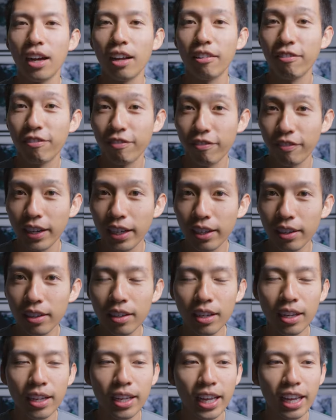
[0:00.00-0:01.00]

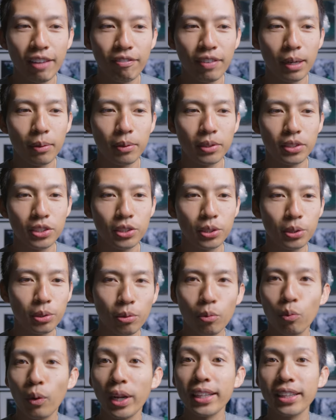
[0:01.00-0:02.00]
unfair if I were
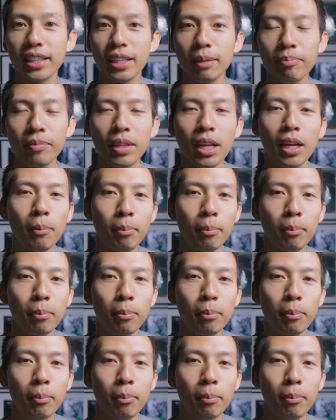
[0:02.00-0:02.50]
to rank them.